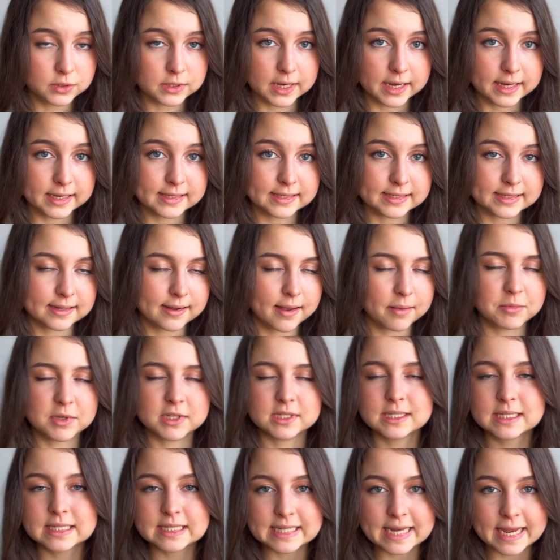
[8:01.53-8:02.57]
and
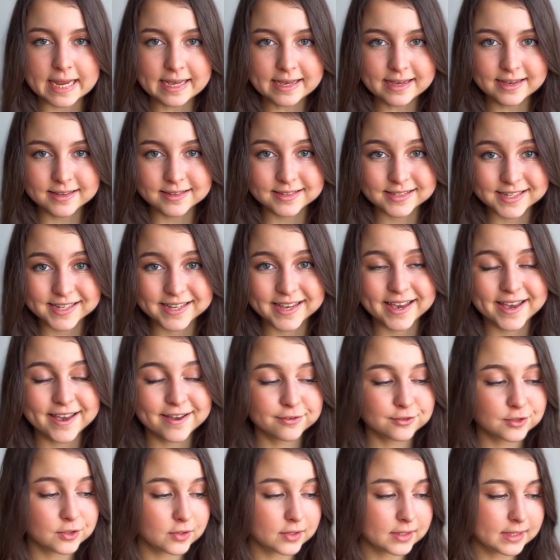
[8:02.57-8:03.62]
stake
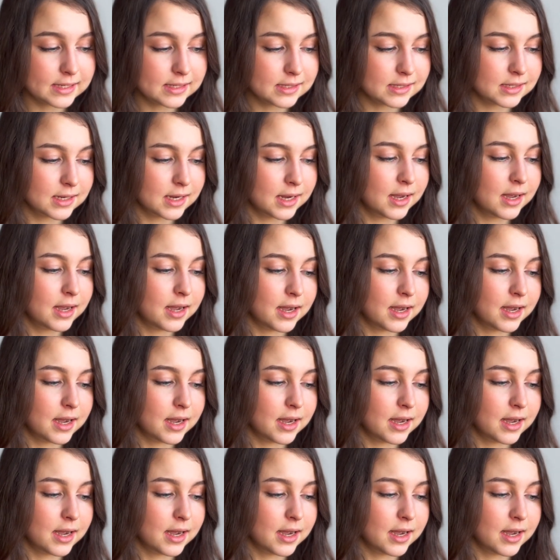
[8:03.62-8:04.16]
ZKF tokens,